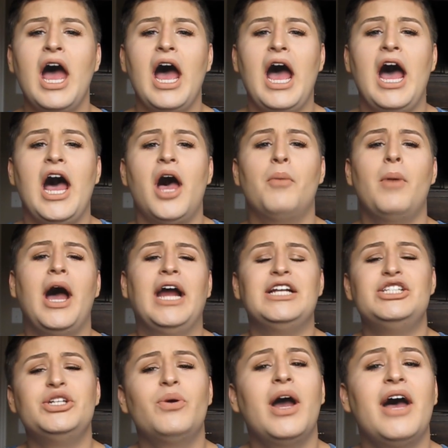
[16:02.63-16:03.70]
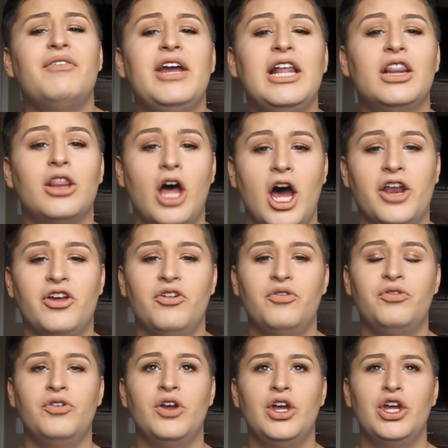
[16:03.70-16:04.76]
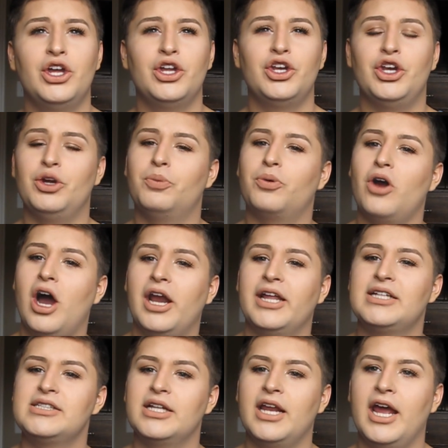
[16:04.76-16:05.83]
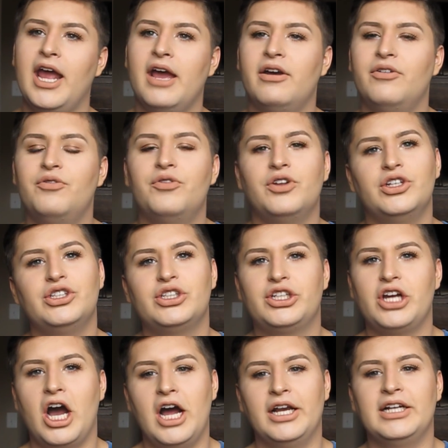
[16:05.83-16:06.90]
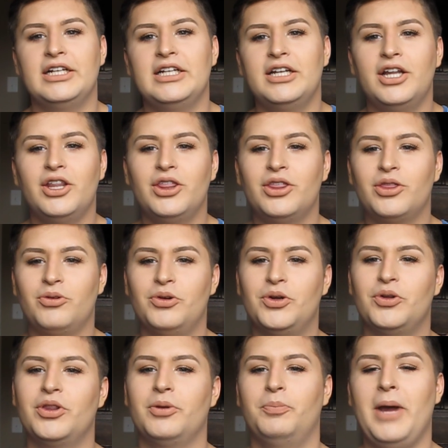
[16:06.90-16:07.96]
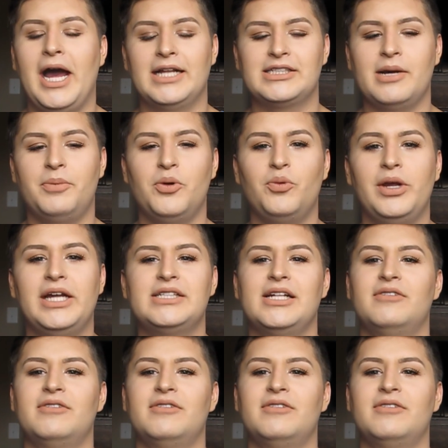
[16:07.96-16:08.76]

I do have a lot of new products that I have gotten through the past couple weeks.